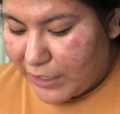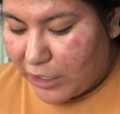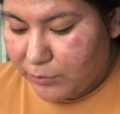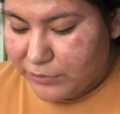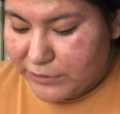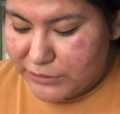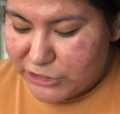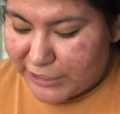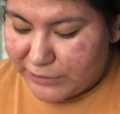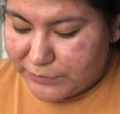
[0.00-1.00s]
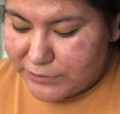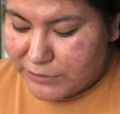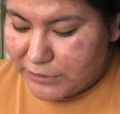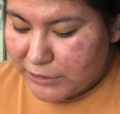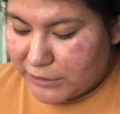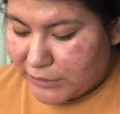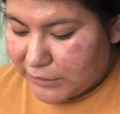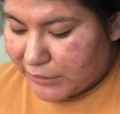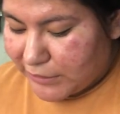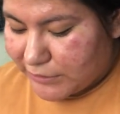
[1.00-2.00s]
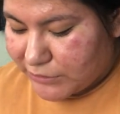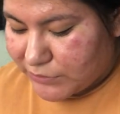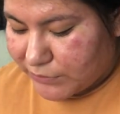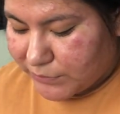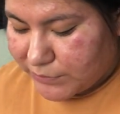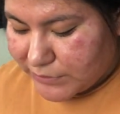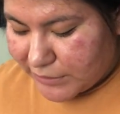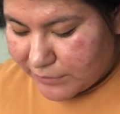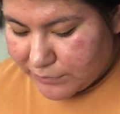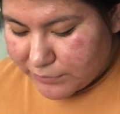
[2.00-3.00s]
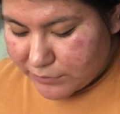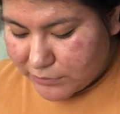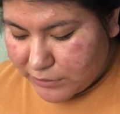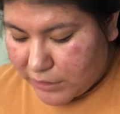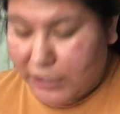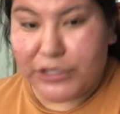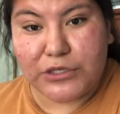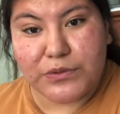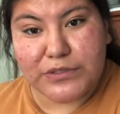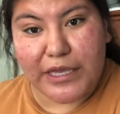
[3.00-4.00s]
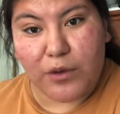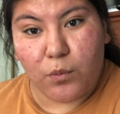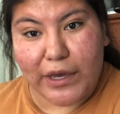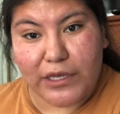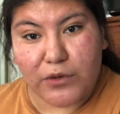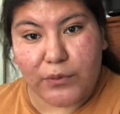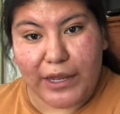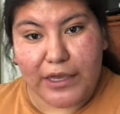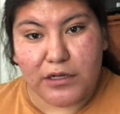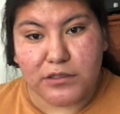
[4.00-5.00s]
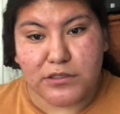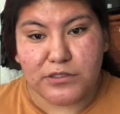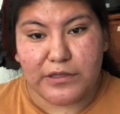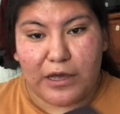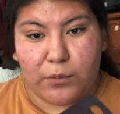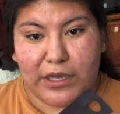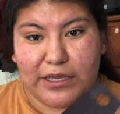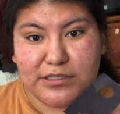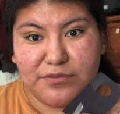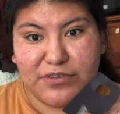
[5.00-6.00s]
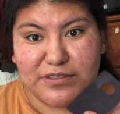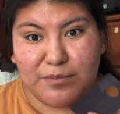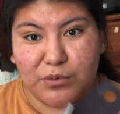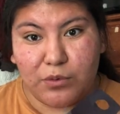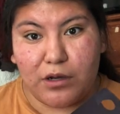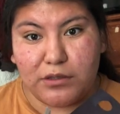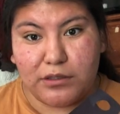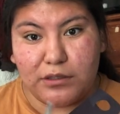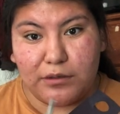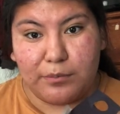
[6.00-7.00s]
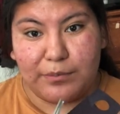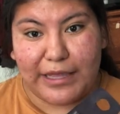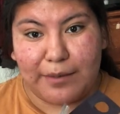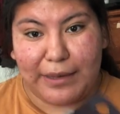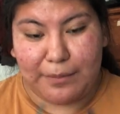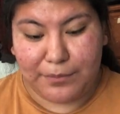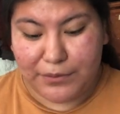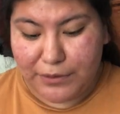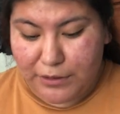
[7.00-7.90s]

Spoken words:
help the child cut the circles out, use a white crayon so that way it's visible on the black paper.